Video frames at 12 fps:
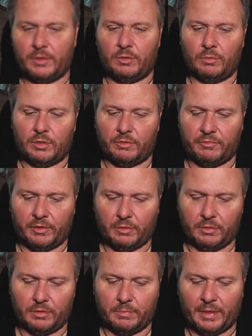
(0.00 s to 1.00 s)
is the
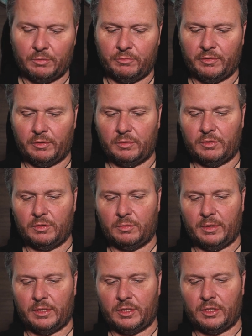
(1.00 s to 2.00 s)
autofocus, manual focus
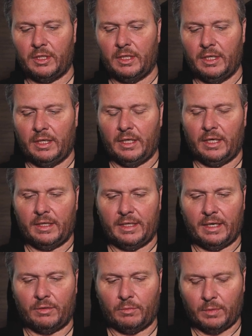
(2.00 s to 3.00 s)
switch, and the
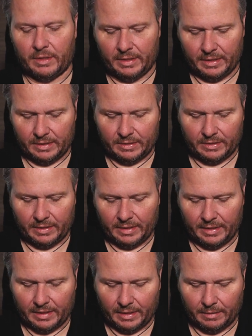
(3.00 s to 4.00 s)
other one is
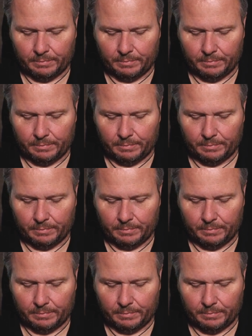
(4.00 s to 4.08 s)
the